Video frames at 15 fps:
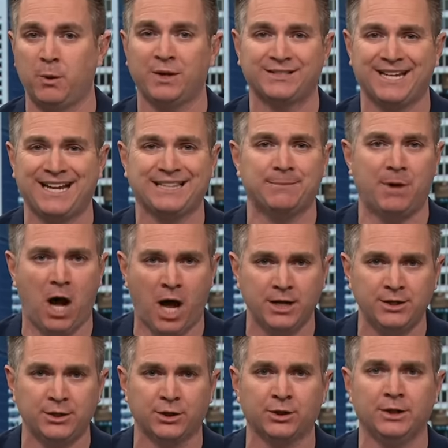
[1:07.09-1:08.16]
He wants to get them
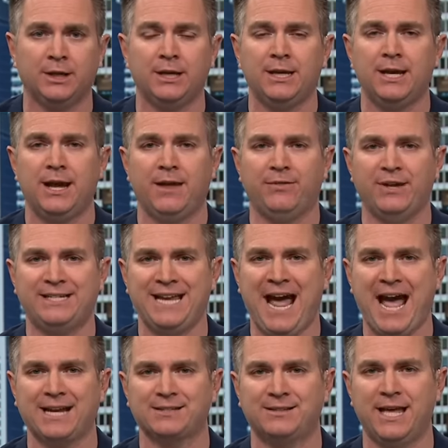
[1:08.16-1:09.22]
under the
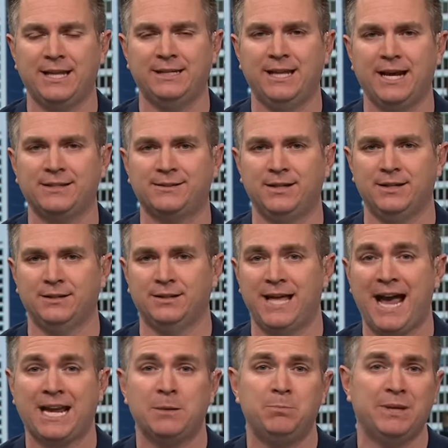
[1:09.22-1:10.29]
tax that next season.
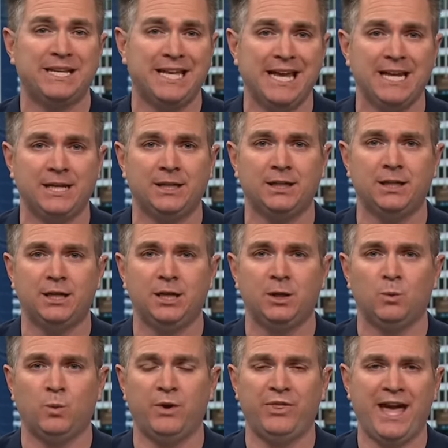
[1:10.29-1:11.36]
That can begin
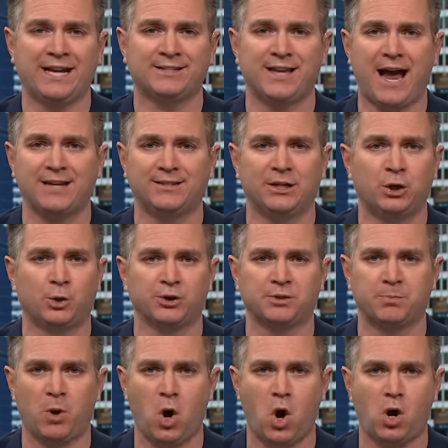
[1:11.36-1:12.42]
with excising
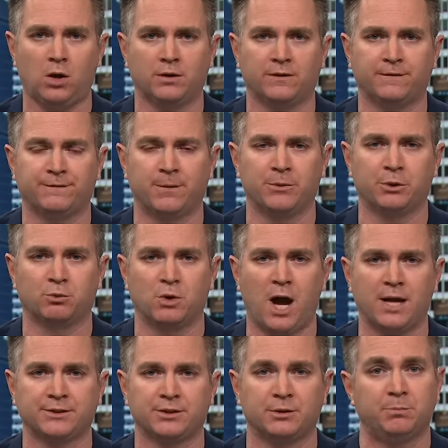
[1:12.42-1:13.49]
Chris Paul from the
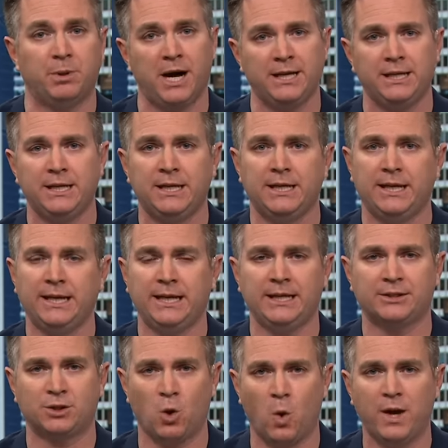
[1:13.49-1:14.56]
roster, but
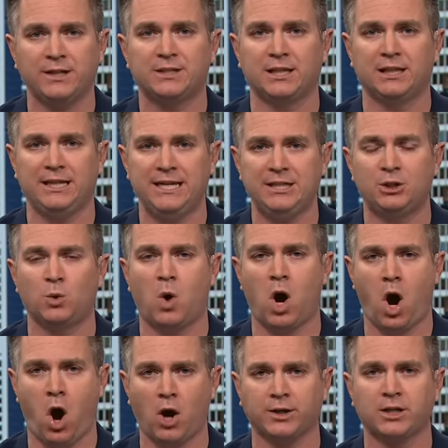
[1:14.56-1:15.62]
it's going to lead to a
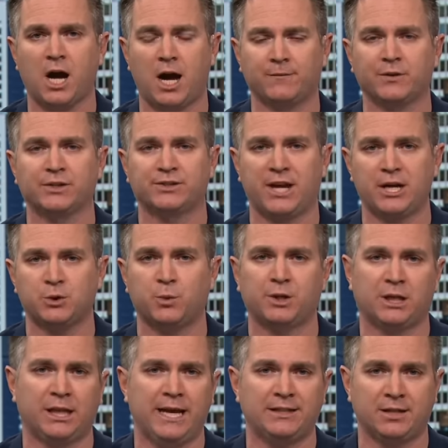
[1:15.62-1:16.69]
hard conversation
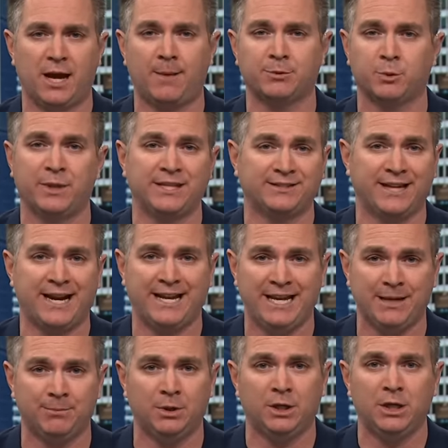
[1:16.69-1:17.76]
with Klay Thompson where they say to
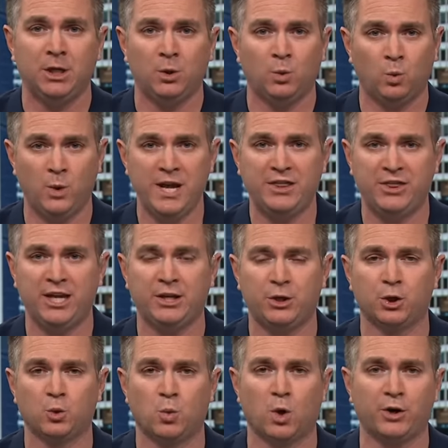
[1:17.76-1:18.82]
him, we
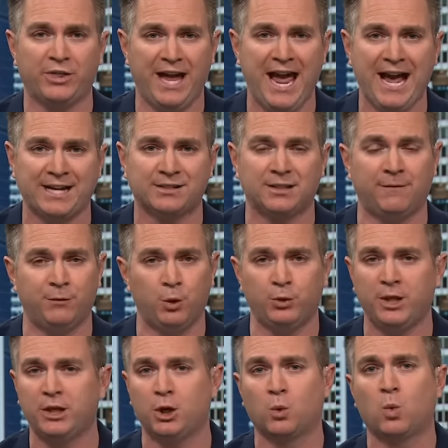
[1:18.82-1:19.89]
think you're worth X. If
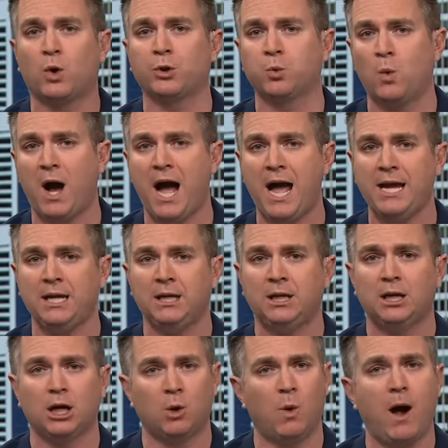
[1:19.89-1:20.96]
you think you're worth Y,
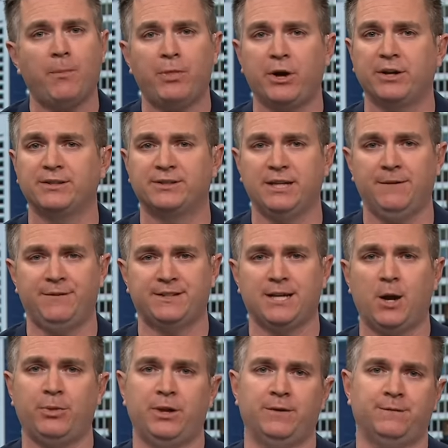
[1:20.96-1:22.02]
go out there and see if
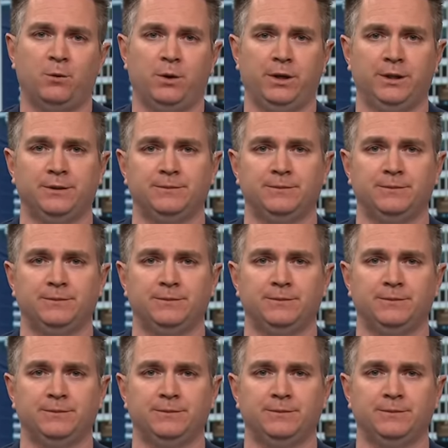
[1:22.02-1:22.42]
it's out there for you.